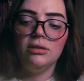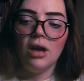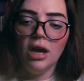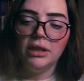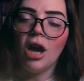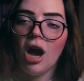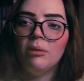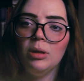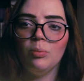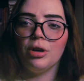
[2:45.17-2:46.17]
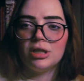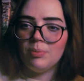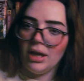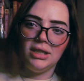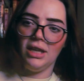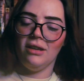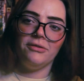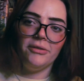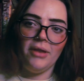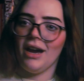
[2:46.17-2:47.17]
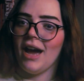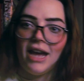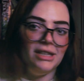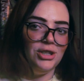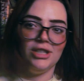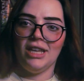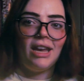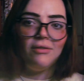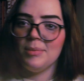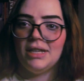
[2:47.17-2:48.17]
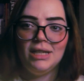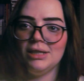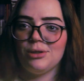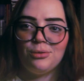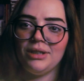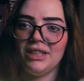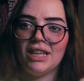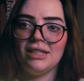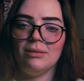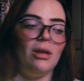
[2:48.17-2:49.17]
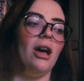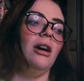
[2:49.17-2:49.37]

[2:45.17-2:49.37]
uncommon perspective. I just think everybody needs to read this